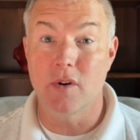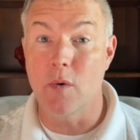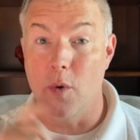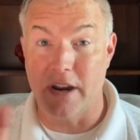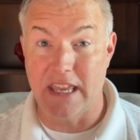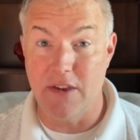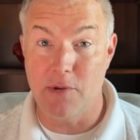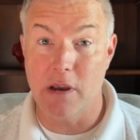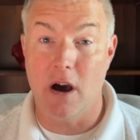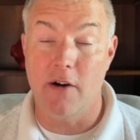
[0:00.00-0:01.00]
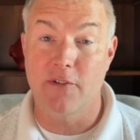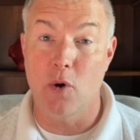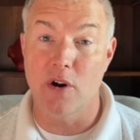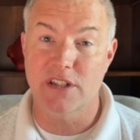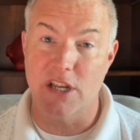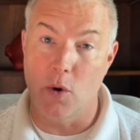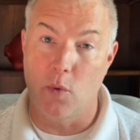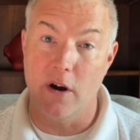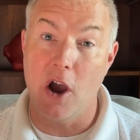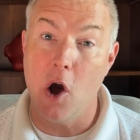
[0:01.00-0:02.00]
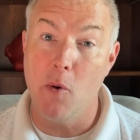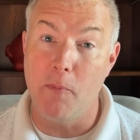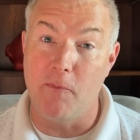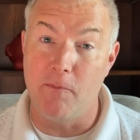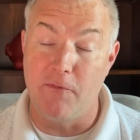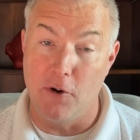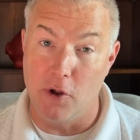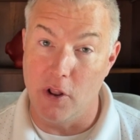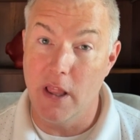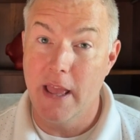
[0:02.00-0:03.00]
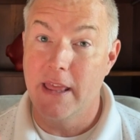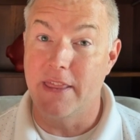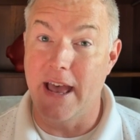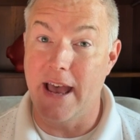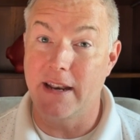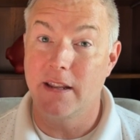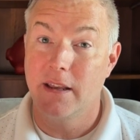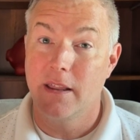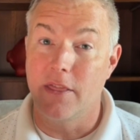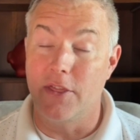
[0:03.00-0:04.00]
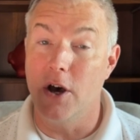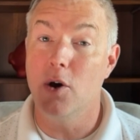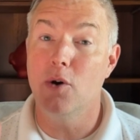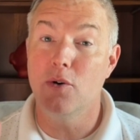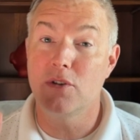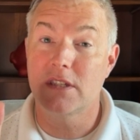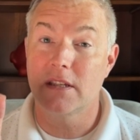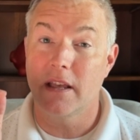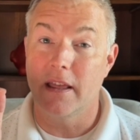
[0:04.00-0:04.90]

We want to keep it a golf course. So we're hopeful that those,